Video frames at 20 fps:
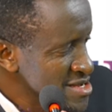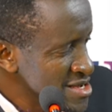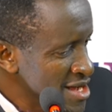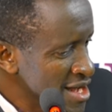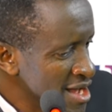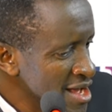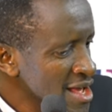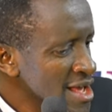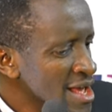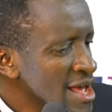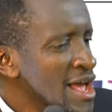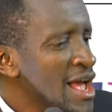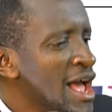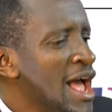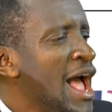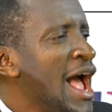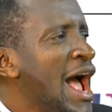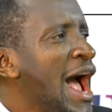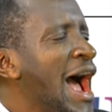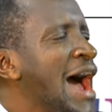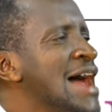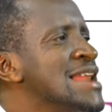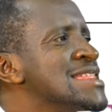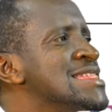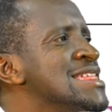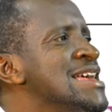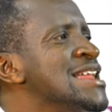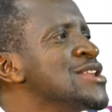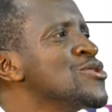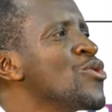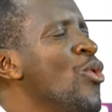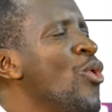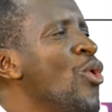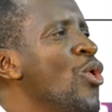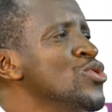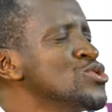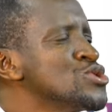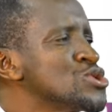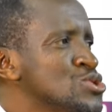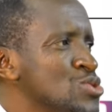Yeah. And then
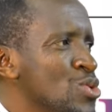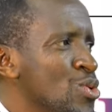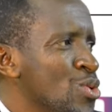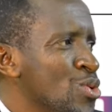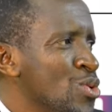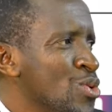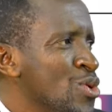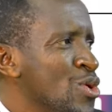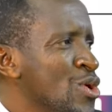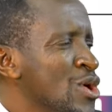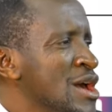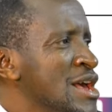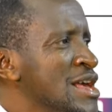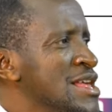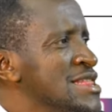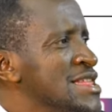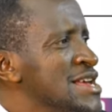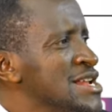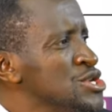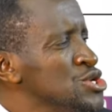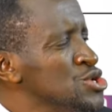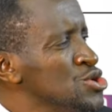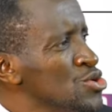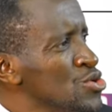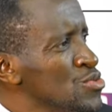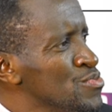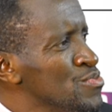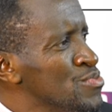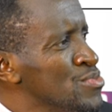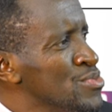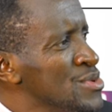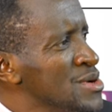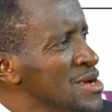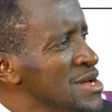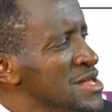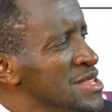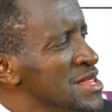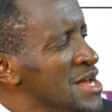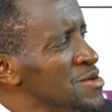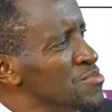also the tube
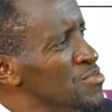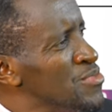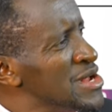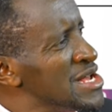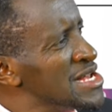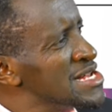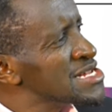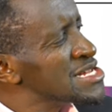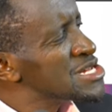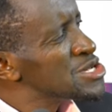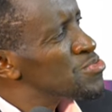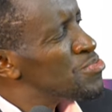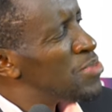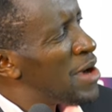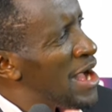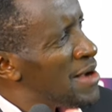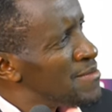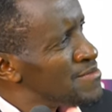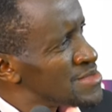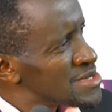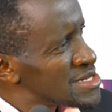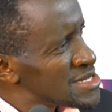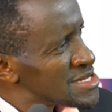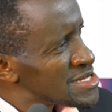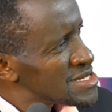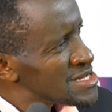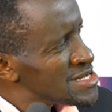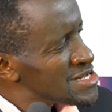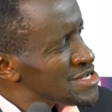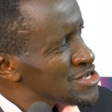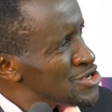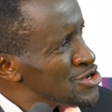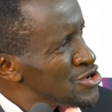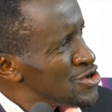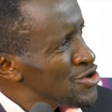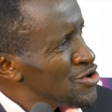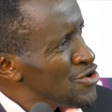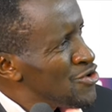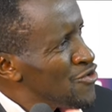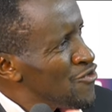that brings sperms
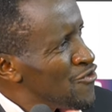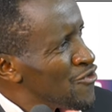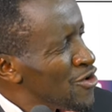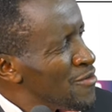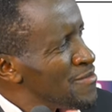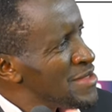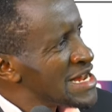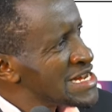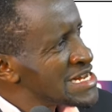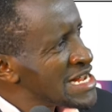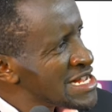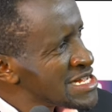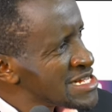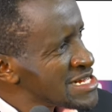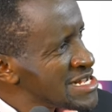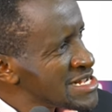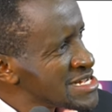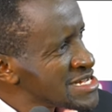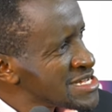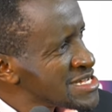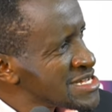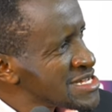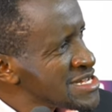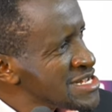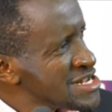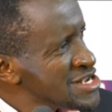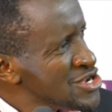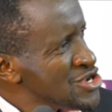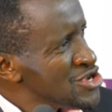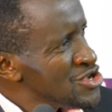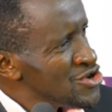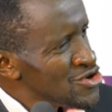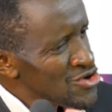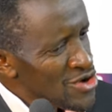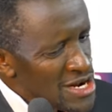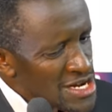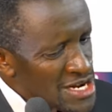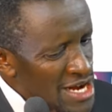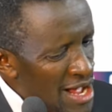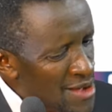from the testes, you
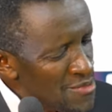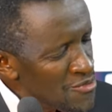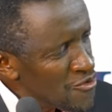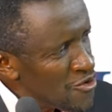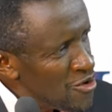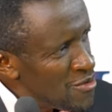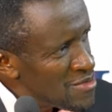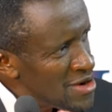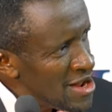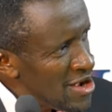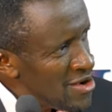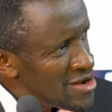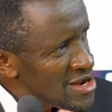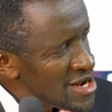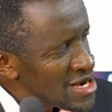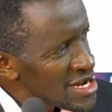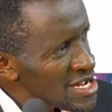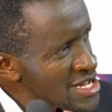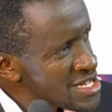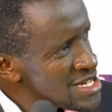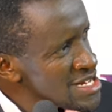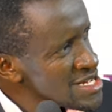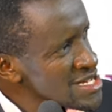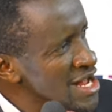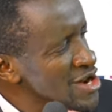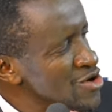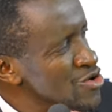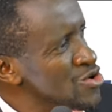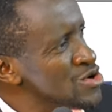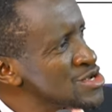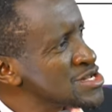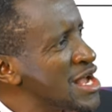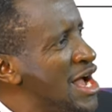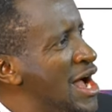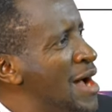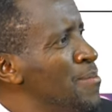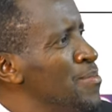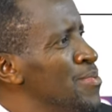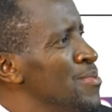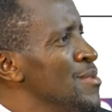know, it comes from down the testes and goes
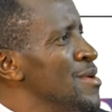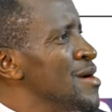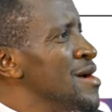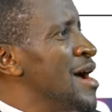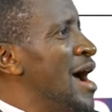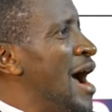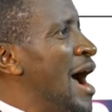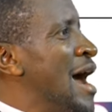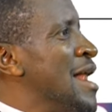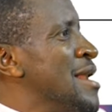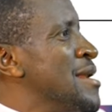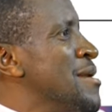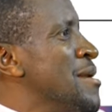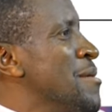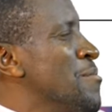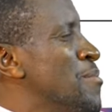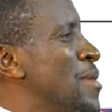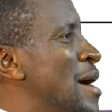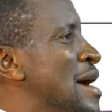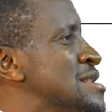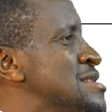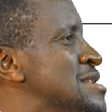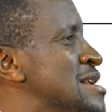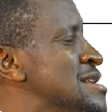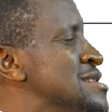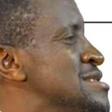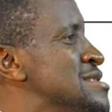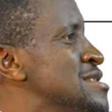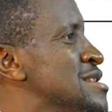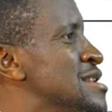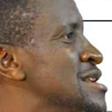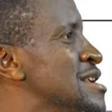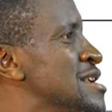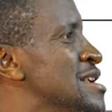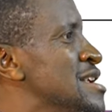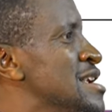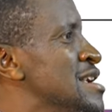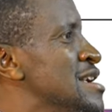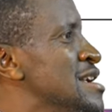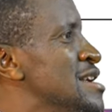up and passes
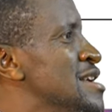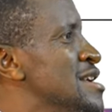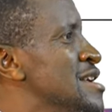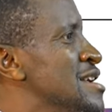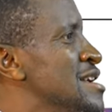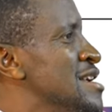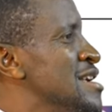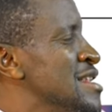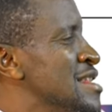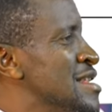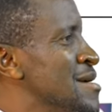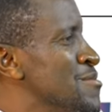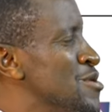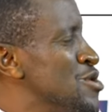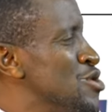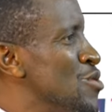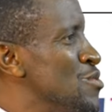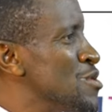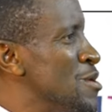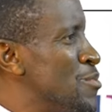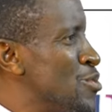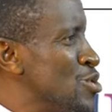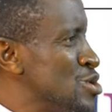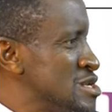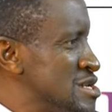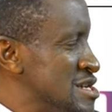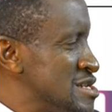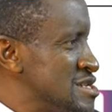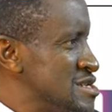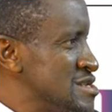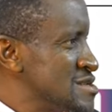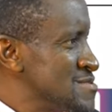in the middle of the prostate.